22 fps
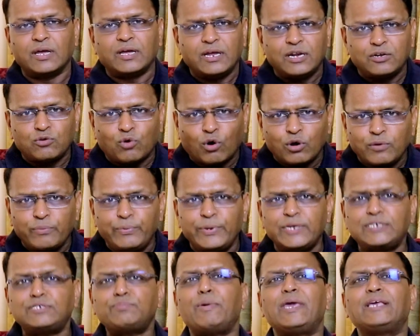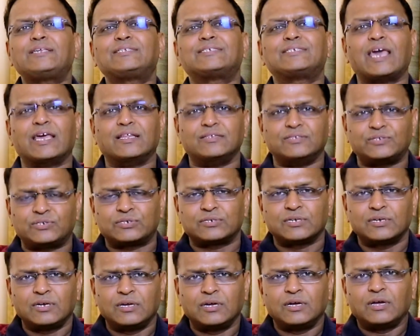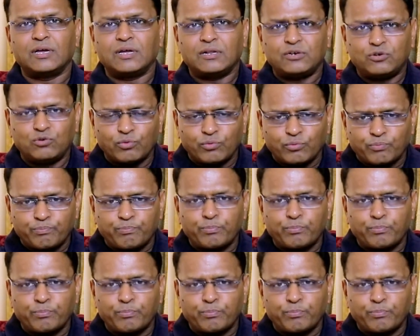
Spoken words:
it always makes sense to